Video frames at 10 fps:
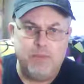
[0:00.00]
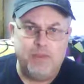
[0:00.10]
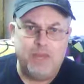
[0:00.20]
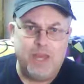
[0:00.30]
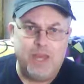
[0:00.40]

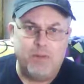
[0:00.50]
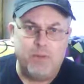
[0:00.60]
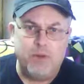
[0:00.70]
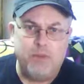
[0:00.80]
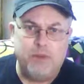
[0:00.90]
But they had a
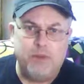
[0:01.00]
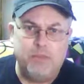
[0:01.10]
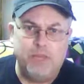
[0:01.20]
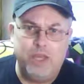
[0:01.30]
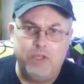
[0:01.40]
printed
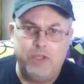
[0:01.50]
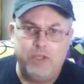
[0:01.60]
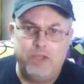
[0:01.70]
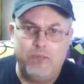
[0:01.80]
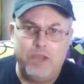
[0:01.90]

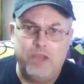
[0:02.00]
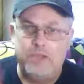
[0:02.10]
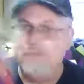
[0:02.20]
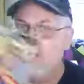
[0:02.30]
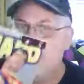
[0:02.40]
publication that
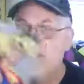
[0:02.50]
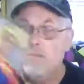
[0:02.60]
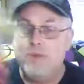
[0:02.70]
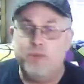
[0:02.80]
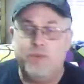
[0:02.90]
ran
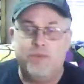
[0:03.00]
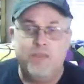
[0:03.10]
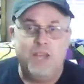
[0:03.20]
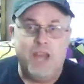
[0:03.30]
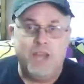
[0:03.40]
most of
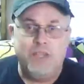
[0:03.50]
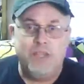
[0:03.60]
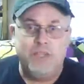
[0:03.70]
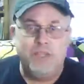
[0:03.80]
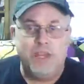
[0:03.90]
the
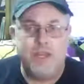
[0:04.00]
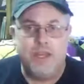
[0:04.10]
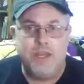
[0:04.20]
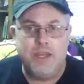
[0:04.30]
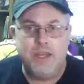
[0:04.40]
90s, I
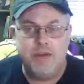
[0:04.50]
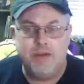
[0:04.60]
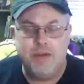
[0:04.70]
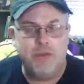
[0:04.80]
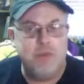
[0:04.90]
think. I
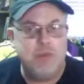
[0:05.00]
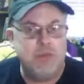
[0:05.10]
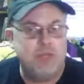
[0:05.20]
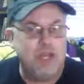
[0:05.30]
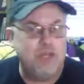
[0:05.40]
don't remember
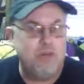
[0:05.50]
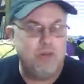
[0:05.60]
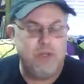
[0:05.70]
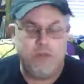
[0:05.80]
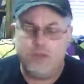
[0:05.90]
exactly
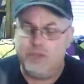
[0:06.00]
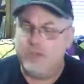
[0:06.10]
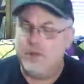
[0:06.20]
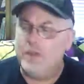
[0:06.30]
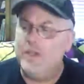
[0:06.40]
what year they
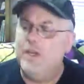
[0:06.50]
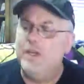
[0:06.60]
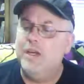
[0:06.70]
started.